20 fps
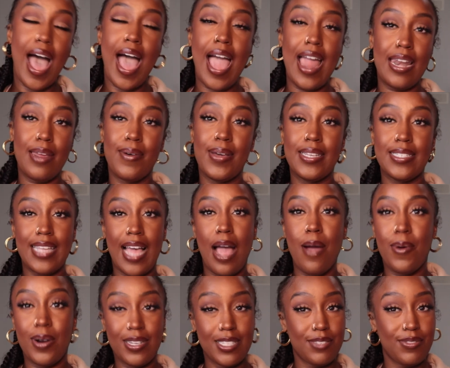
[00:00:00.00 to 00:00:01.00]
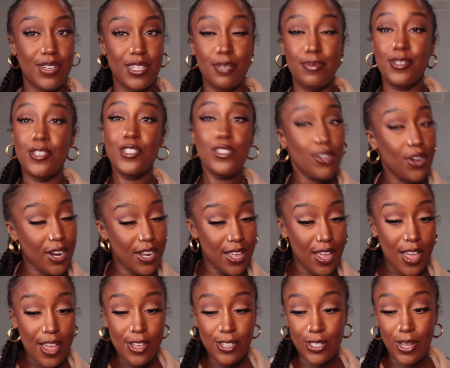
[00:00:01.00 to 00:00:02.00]
Anyways, I want this video to be short,
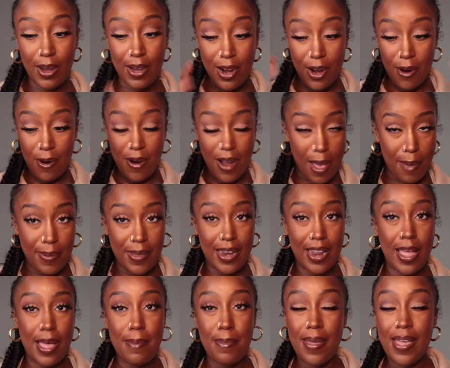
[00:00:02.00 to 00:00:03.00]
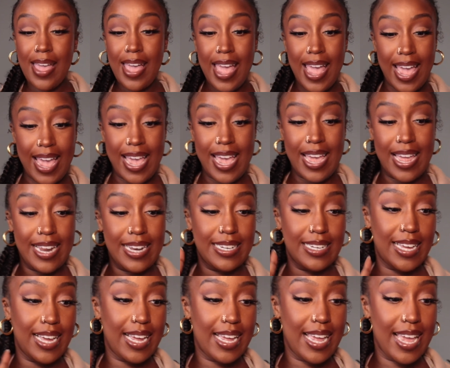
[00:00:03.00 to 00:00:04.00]
so I'm gonna wrap it up.
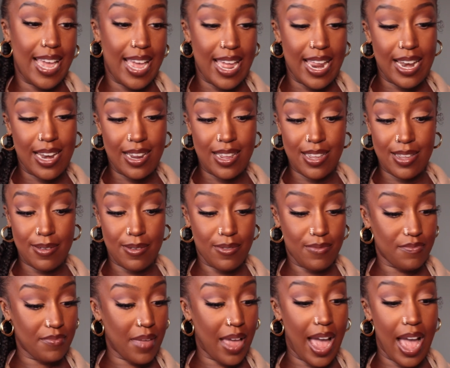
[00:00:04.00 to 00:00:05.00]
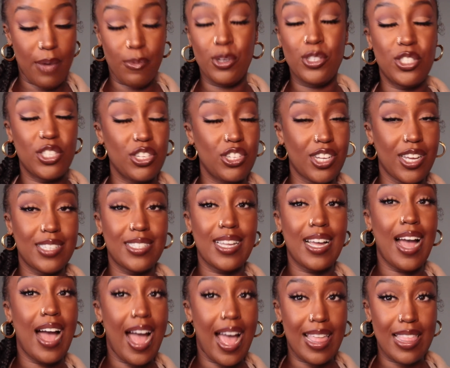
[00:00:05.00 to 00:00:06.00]
And again, I would suggest,
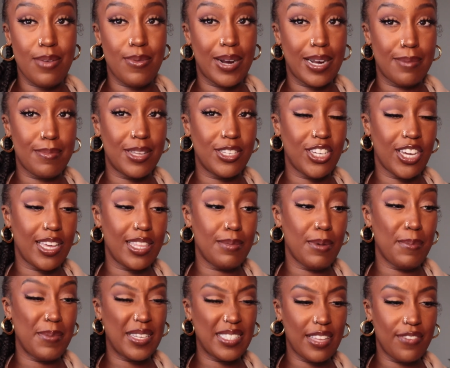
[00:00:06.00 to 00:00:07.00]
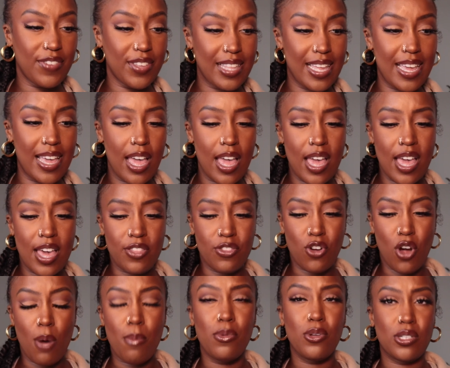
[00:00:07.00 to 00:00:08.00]
like, highly recommend checking them out, because I feel like
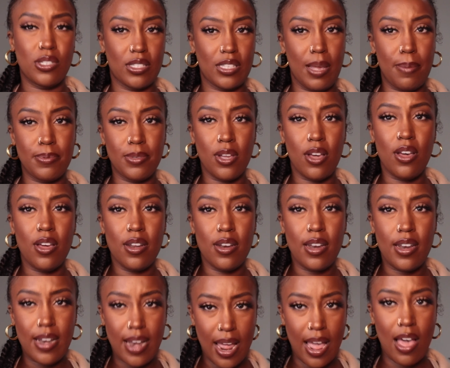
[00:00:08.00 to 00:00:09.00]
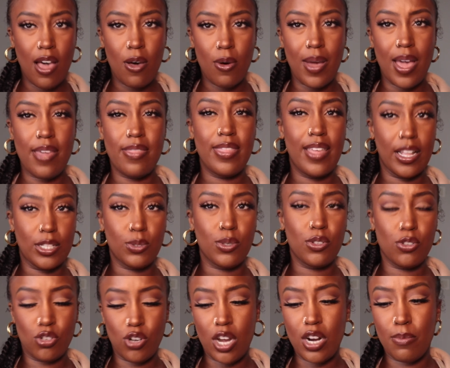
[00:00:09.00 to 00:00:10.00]
they're almost slept on now, and that's what
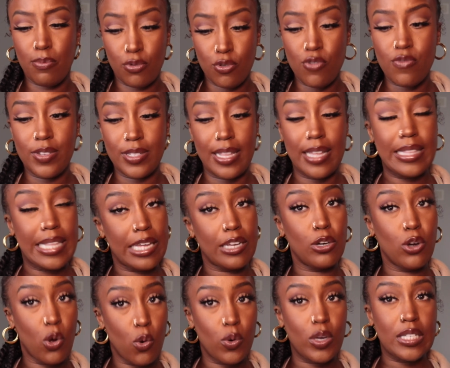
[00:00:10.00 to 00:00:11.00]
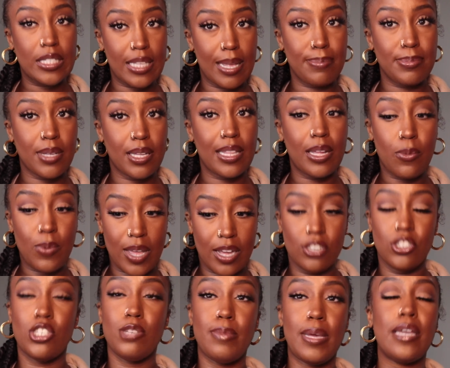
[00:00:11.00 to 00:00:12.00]
they're trying to prove, is that like, no, we're slept on. Like, we
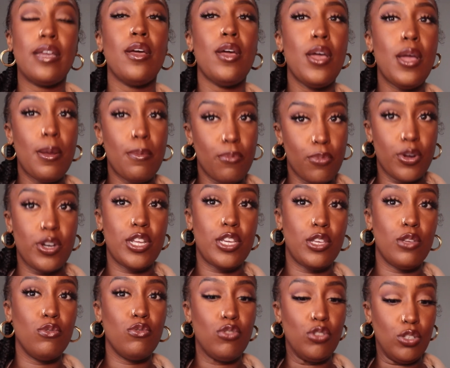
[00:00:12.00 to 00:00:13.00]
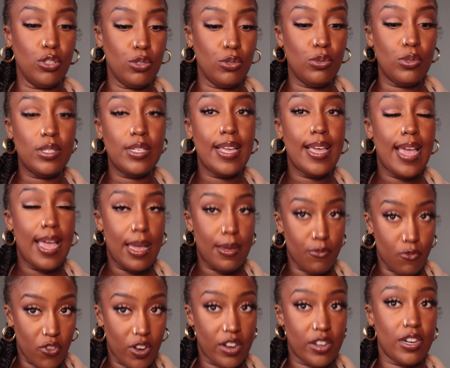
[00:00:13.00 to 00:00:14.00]
actually make pretty cute shoes,
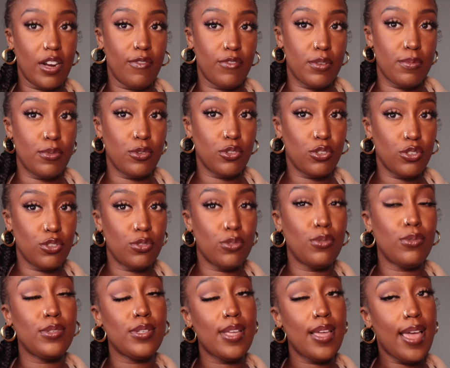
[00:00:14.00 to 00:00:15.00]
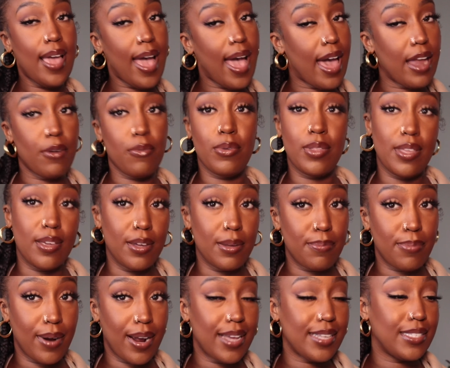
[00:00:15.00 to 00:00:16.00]
very comfortable shoes at a really good
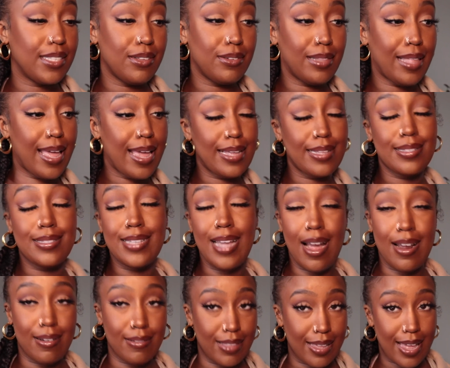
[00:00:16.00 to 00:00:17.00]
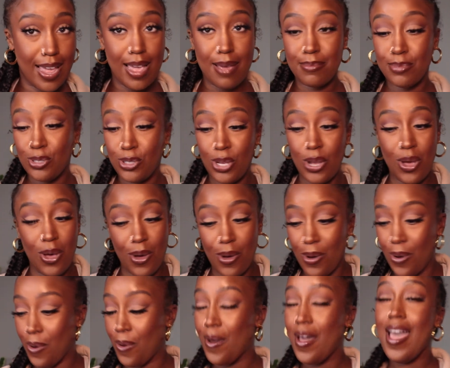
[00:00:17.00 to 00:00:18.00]
price, and they're like tired of the game.
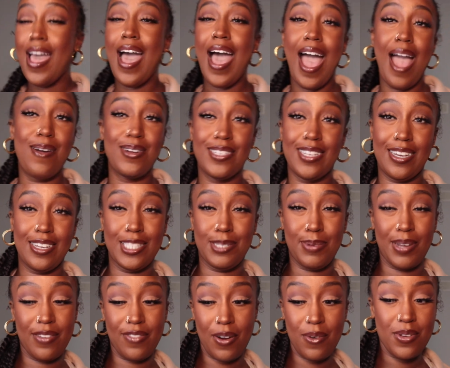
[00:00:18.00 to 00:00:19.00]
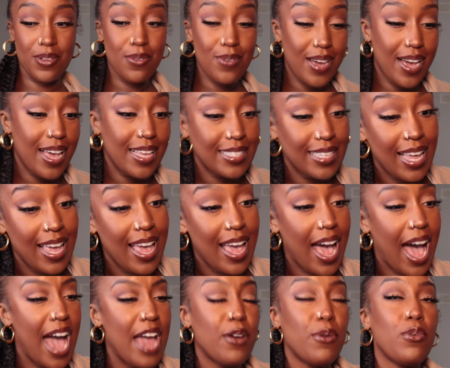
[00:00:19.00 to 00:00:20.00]
So I would check out Spring if I were you guys.
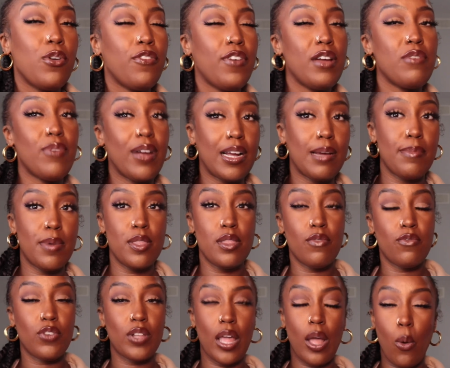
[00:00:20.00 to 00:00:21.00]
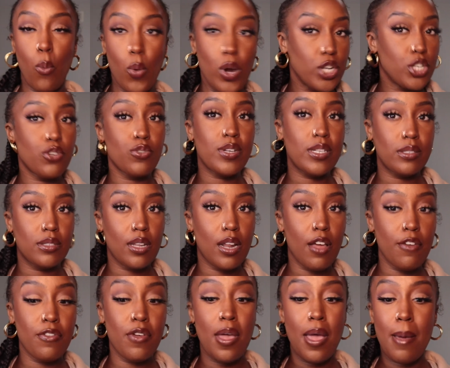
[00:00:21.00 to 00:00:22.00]
I don't know if I'd recommend them for like wintry
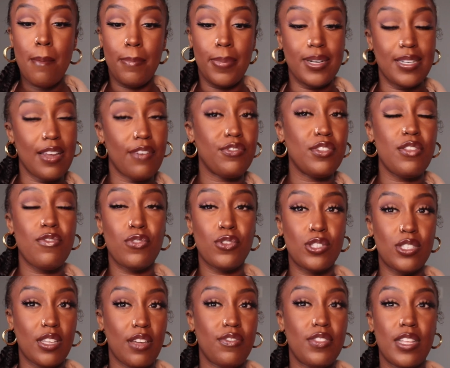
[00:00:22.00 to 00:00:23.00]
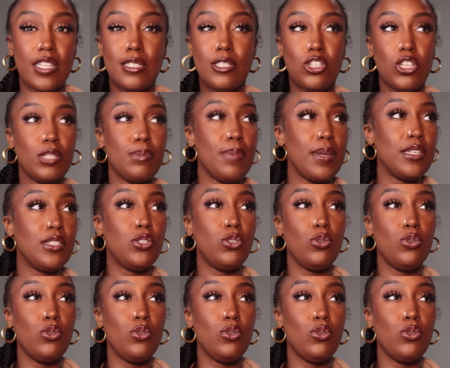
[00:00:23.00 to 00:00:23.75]
stuff, but definitely for stuff that's just meant